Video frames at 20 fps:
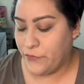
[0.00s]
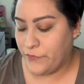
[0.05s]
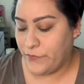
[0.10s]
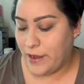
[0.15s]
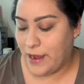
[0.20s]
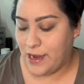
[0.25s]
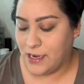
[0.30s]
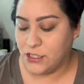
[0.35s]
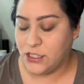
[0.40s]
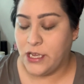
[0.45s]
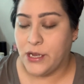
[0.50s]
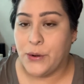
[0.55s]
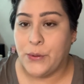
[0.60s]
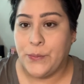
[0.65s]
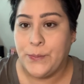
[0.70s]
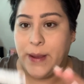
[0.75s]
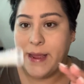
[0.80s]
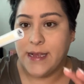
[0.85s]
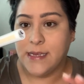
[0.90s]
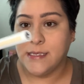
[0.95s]
eyeshadow
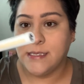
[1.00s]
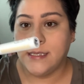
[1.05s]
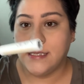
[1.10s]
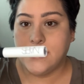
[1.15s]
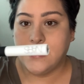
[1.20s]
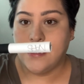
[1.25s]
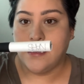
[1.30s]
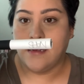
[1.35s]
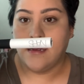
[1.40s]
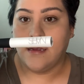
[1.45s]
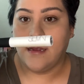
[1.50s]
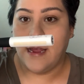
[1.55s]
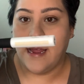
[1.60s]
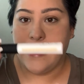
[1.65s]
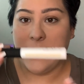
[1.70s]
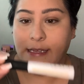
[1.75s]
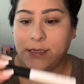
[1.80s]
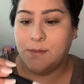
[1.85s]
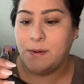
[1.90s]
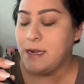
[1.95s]
base, and
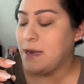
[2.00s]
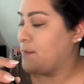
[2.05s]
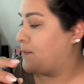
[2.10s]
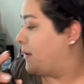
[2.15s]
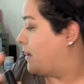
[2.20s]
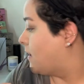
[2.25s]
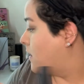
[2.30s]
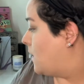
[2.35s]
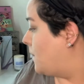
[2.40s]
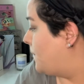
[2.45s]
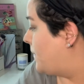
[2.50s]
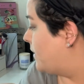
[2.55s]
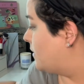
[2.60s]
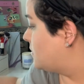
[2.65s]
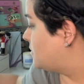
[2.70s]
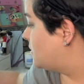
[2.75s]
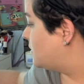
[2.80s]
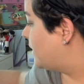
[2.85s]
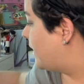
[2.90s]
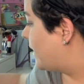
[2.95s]
it's pretty big compared
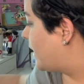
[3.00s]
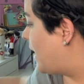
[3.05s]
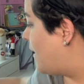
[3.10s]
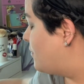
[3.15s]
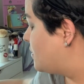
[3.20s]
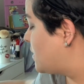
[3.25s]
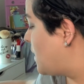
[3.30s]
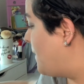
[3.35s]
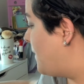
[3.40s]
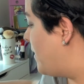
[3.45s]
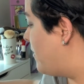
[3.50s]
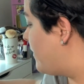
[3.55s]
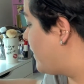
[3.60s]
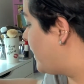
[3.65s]
to, like, I was comparing